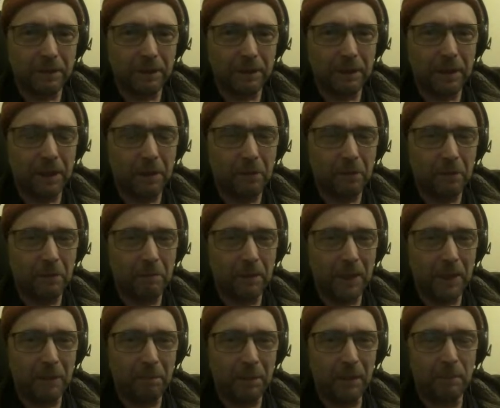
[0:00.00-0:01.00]
how the
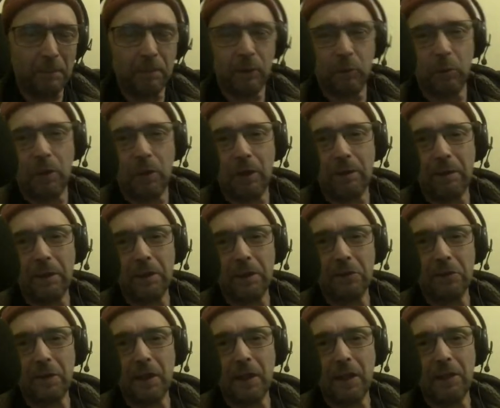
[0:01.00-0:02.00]
bad people work
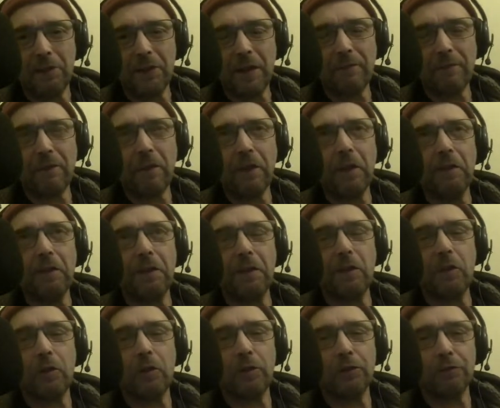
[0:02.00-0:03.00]
these days. Everything
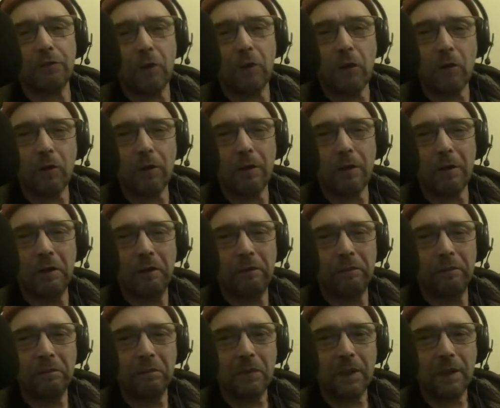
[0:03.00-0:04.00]
that goes wrong
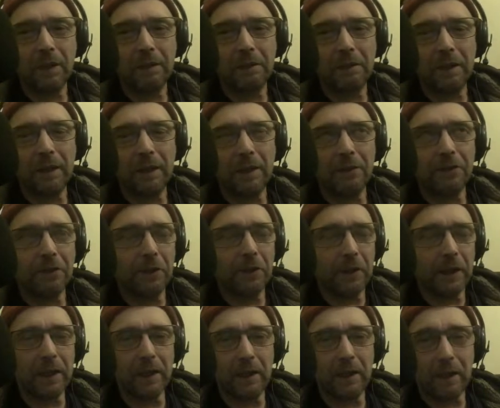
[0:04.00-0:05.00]
is
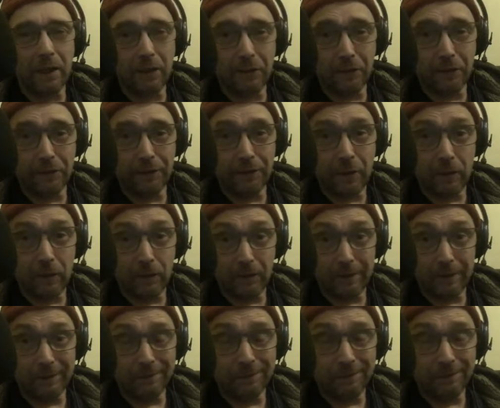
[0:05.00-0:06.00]
Sadiq Khan's fault.